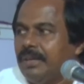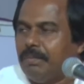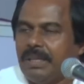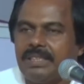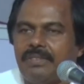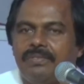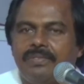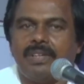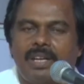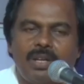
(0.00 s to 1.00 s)
Myself,
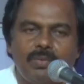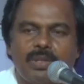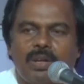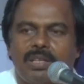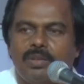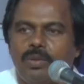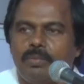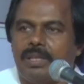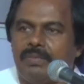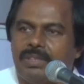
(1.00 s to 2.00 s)
along with all the
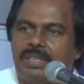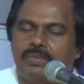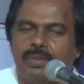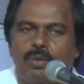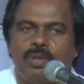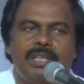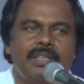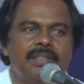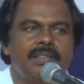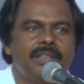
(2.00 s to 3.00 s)
government officials, we go there